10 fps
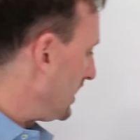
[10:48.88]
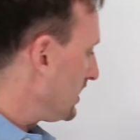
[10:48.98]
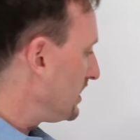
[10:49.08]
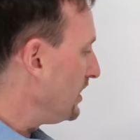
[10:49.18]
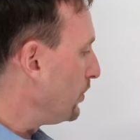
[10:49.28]

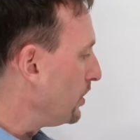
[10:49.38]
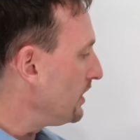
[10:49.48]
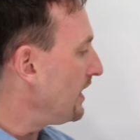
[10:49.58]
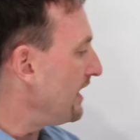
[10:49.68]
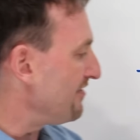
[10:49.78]
She
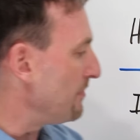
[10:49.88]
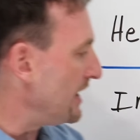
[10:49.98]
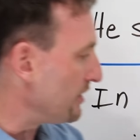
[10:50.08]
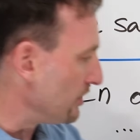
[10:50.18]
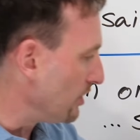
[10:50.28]
would have
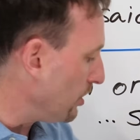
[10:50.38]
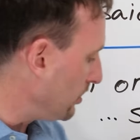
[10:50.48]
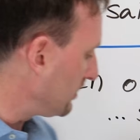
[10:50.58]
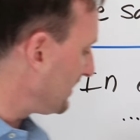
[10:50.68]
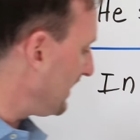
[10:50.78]
met her
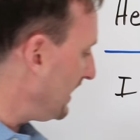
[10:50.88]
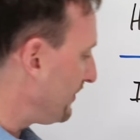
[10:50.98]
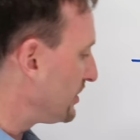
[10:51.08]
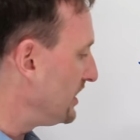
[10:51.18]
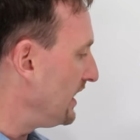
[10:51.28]
goals
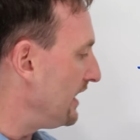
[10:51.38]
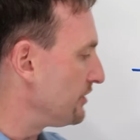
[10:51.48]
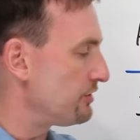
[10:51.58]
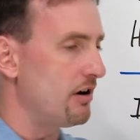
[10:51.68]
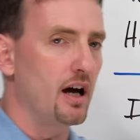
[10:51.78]
if she
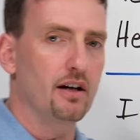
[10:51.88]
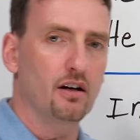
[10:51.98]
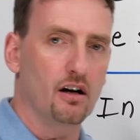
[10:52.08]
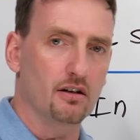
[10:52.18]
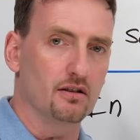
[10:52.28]
had tried
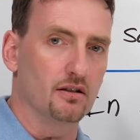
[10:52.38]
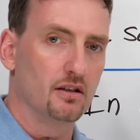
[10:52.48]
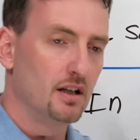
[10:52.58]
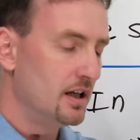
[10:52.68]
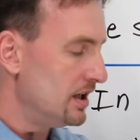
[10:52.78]
harder.
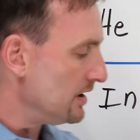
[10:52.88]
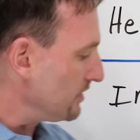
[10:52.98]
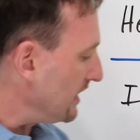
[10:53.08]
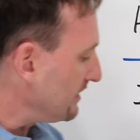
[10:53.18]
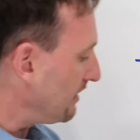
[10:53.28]

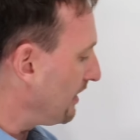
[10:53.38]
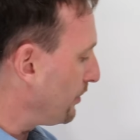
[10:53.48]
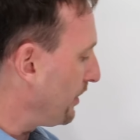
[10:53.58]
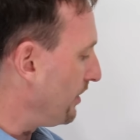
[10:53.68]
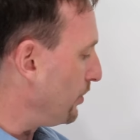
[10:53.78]
So let's start
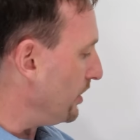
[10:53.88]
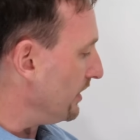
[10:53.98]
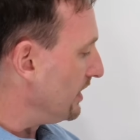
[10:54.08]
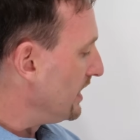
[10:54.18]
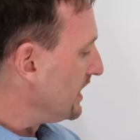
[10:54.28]
with the
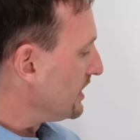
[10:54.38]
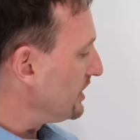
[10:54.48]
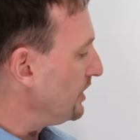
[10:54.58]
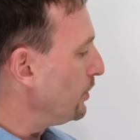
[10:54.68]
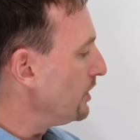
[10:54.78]
would.
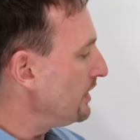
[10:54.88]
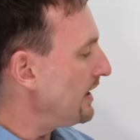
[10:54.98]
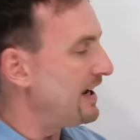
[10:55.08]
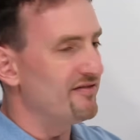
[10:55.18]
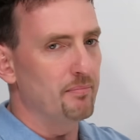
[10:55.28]
She would
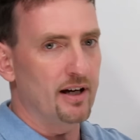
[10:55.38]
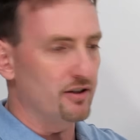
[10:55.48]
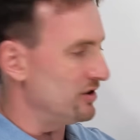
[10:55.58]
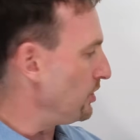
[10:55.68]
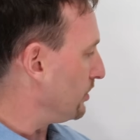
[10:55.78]
have met
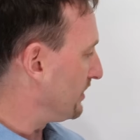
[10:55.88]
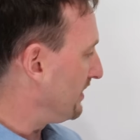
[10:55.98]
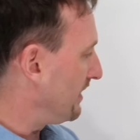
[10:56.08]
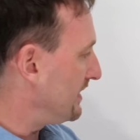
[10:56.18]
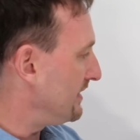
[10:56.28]
her goals.
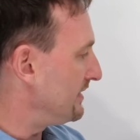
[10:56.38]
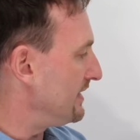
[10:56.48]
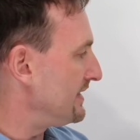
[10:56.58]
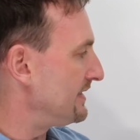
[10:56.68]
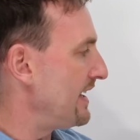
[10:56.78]
This is
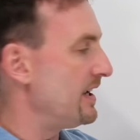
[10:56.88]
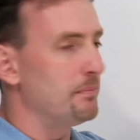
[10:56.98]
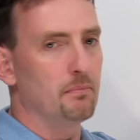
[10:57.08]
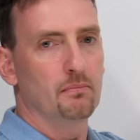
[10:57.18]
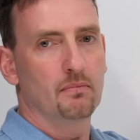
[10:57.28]
the
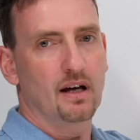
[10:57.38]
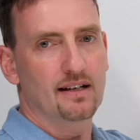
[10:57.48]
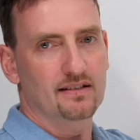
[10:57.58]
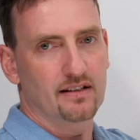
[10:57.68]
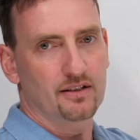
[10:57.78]
same
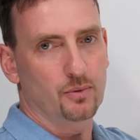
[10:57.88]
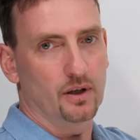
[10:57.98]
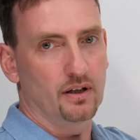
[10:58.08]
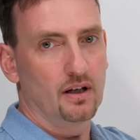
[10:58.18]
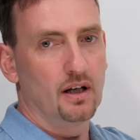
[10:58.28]
as this
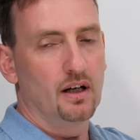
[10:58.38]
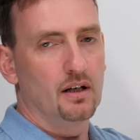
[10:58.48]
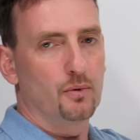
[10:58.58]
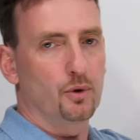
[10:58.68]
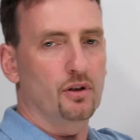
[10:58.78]
one.
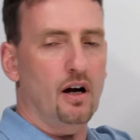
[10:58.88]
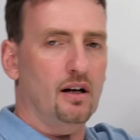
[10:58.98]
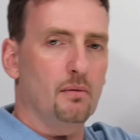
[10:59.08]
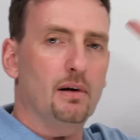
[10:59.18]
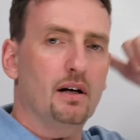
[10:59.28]
We're
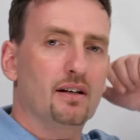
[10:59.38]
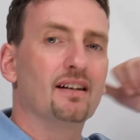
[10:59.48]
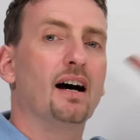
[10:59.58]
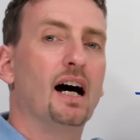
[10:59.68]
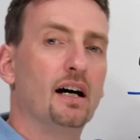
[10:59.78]
talking about
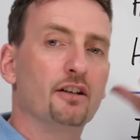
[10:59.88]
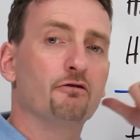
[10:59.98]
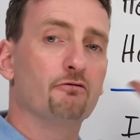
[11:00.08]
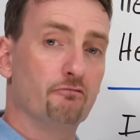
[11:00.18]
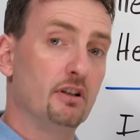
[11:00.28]
an
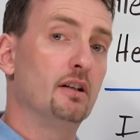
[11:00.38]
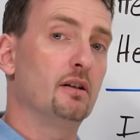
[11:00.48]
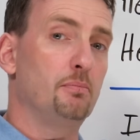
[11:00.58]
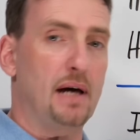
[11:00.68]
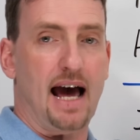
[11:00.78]

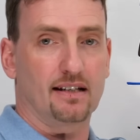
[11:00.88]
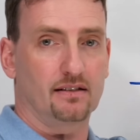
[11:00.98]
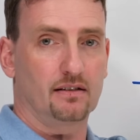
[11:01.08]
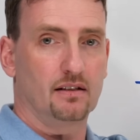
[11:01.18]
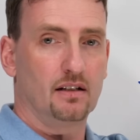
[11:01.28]
unreal
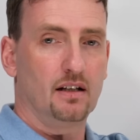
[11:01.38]
past.